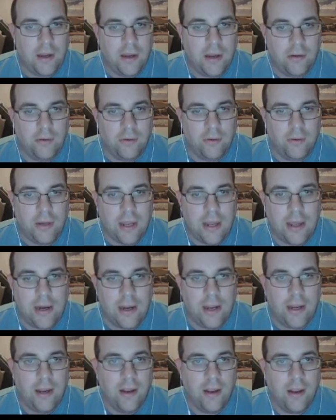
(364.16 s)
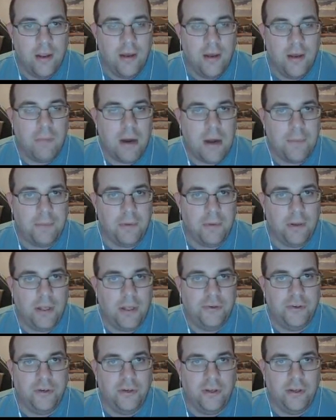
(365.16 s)
a look at a
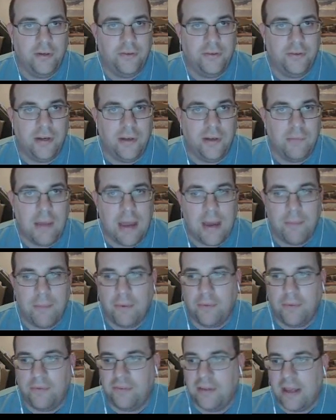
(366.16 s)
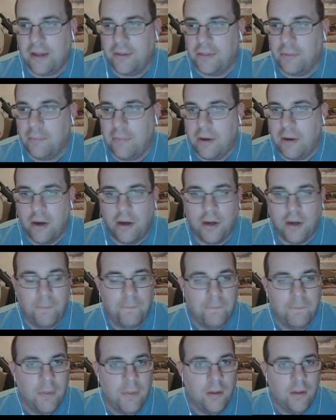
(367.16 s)
population density map of South
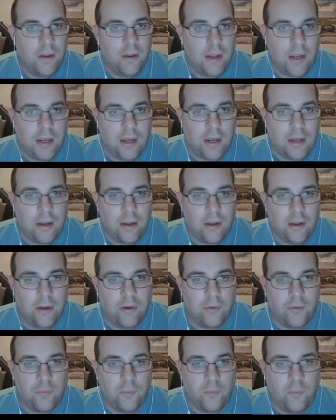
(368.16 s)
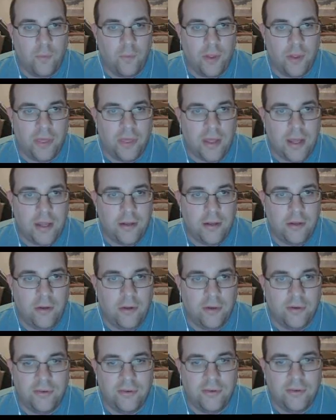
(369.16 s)
America, and with that you
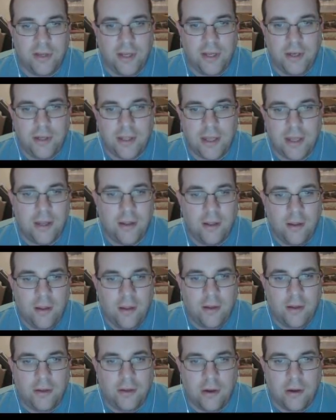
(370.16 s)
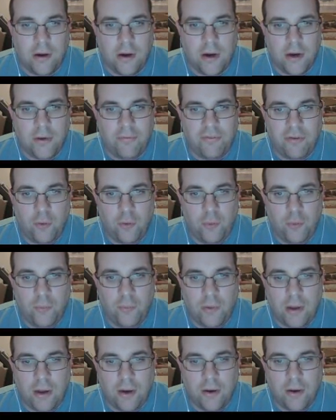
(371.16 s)
can see that there are a few
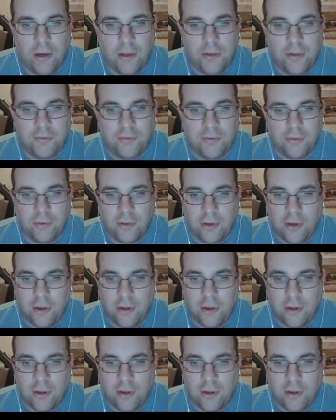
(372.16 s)
areas,